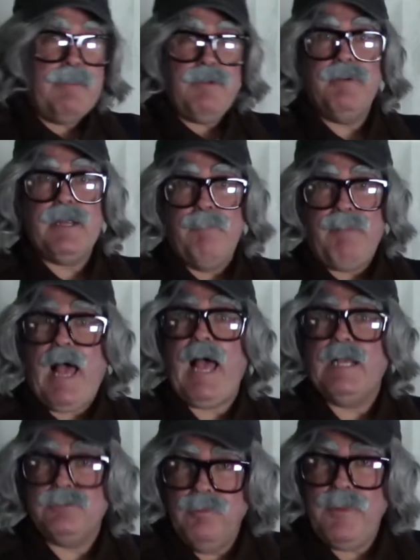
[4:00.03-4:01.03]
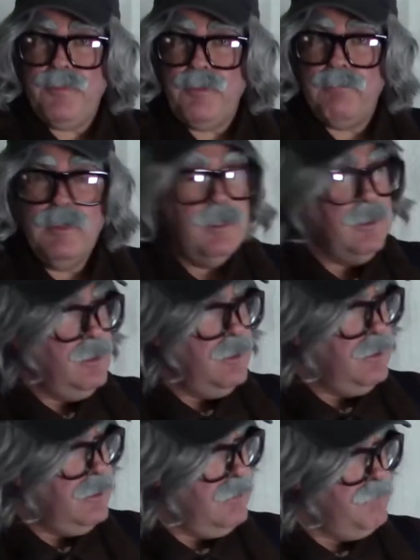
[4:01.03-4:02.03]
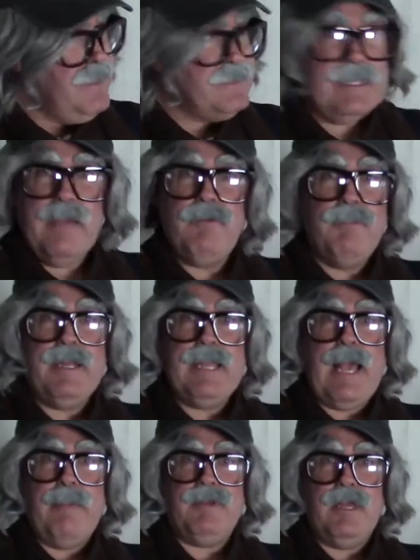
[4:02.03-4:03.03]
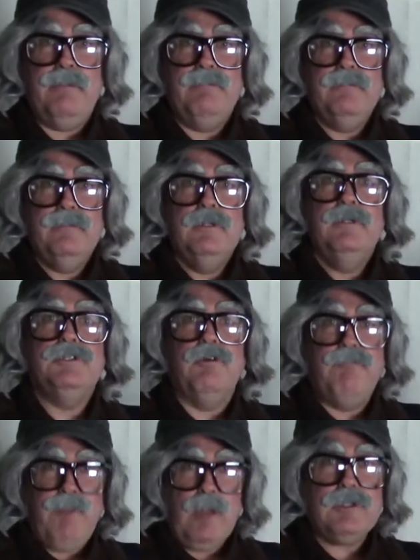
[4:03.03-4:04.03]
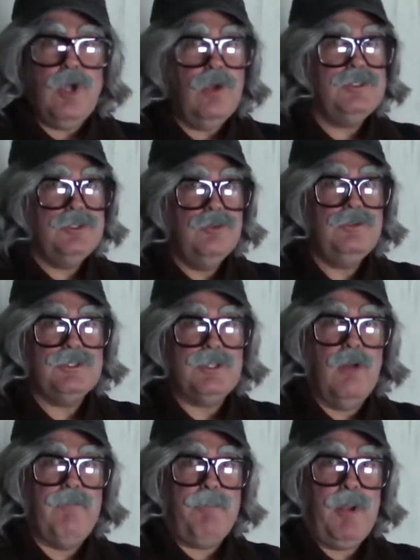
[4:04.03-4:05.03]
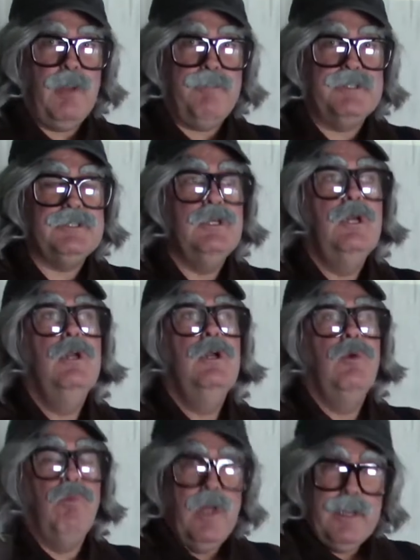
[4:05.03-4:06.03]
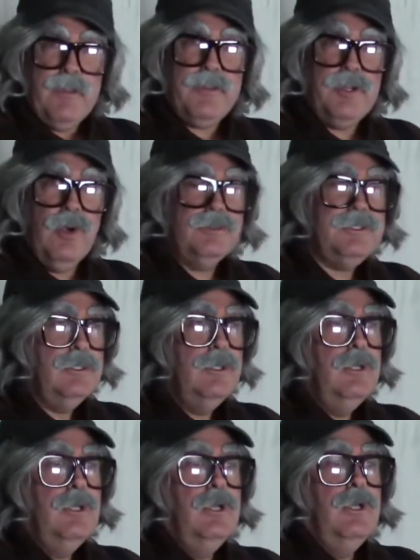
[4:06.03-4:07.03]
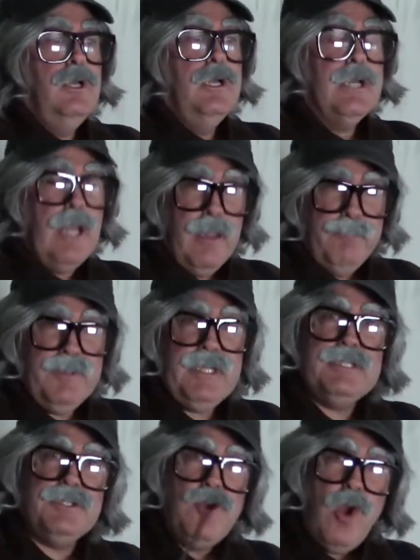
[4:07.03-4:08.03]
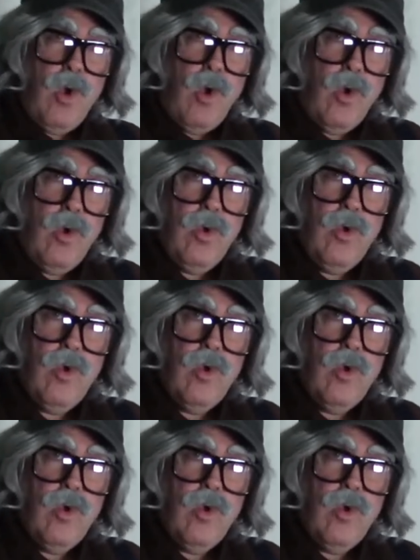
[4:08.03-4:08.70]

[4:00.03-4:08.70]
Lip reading: maybe bring a part with them. Makes everybody happier. So fault codes do serve a purpose. One other note, companies know